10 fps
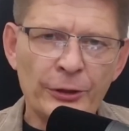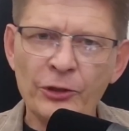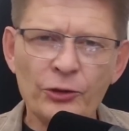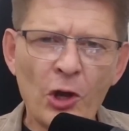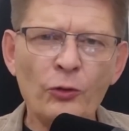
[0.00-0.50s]
we
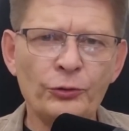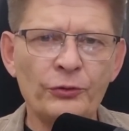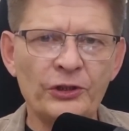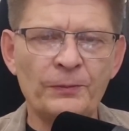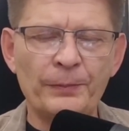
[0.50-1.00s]
don't go to
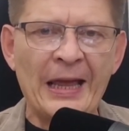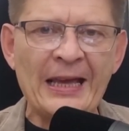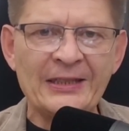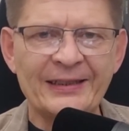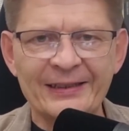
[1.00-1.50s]
these
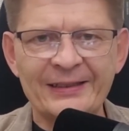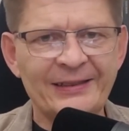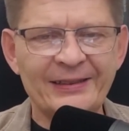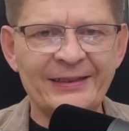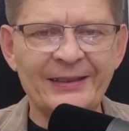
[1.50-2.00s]
places
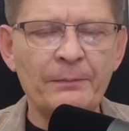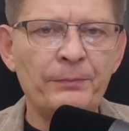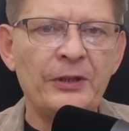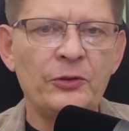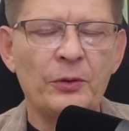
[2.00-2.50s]

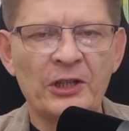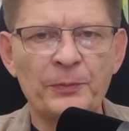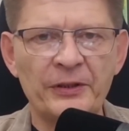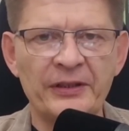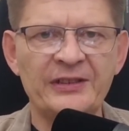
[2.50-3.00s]
simply to
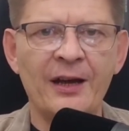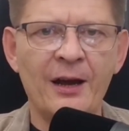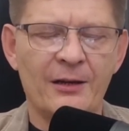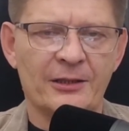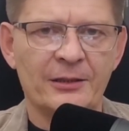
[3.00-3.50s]
experience
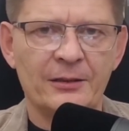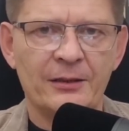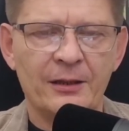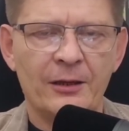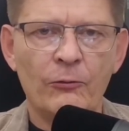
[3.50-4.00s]
art.
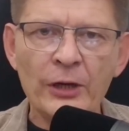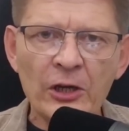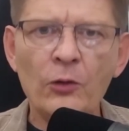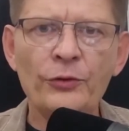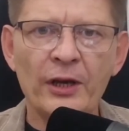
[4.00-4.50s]
We
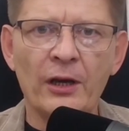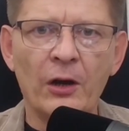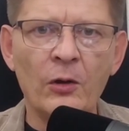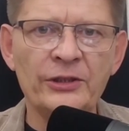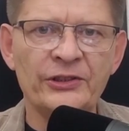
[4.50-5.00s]
go there
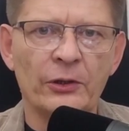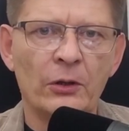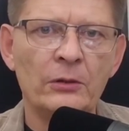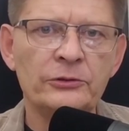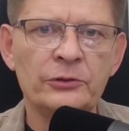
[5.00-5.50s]

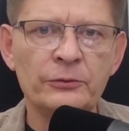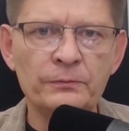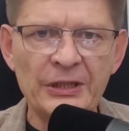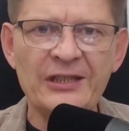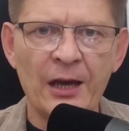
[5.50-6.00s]
also to
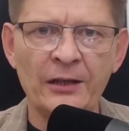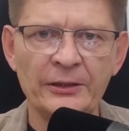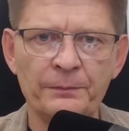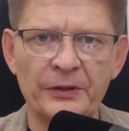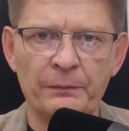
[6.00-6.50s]
meet
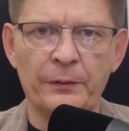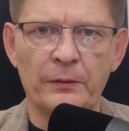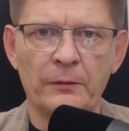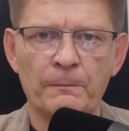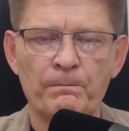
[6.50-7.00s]
other
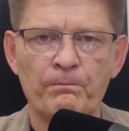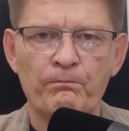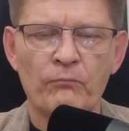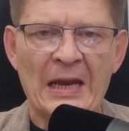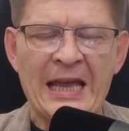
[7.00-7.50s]
people.
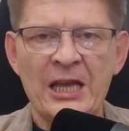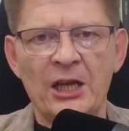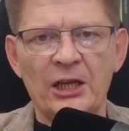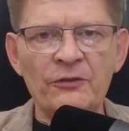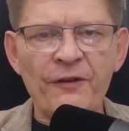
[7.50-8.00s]

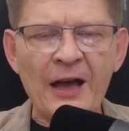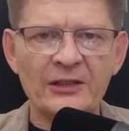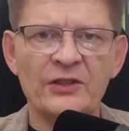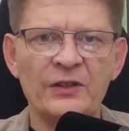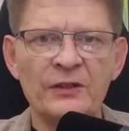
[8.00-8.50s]
In
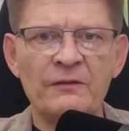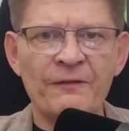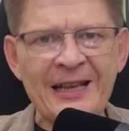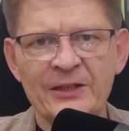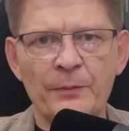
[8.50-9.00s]
fact, the
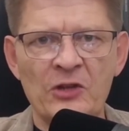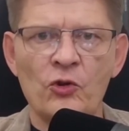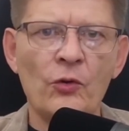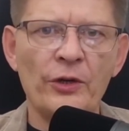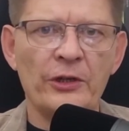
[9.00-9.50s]
vast
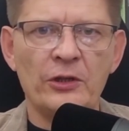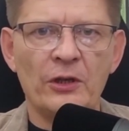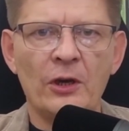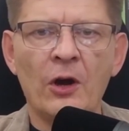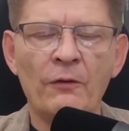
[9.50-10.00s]

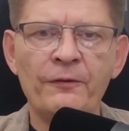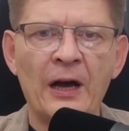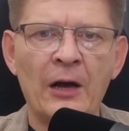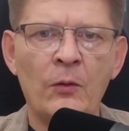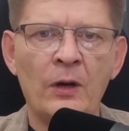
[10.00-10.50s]
majority of
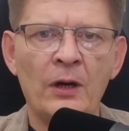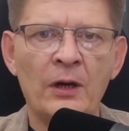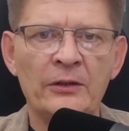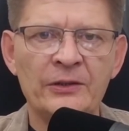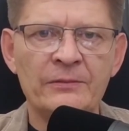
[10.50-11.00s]

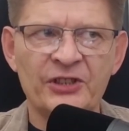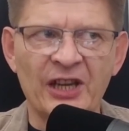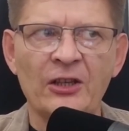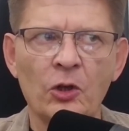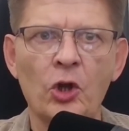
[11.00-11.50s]
our
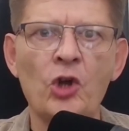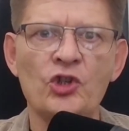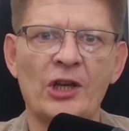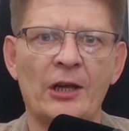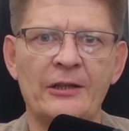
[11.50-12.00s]

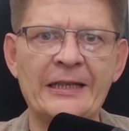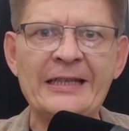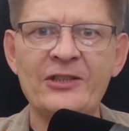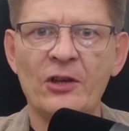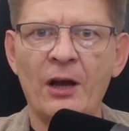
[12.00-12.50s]
psychological
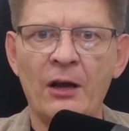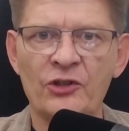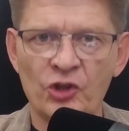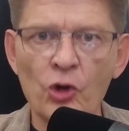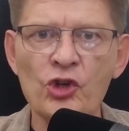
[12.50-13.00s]
needs are
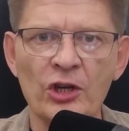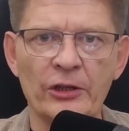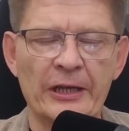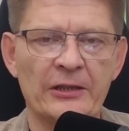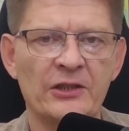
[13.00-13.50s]
social
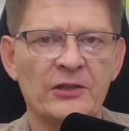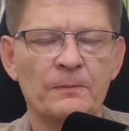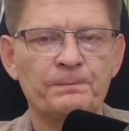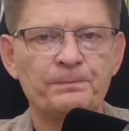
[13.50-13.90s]
needs.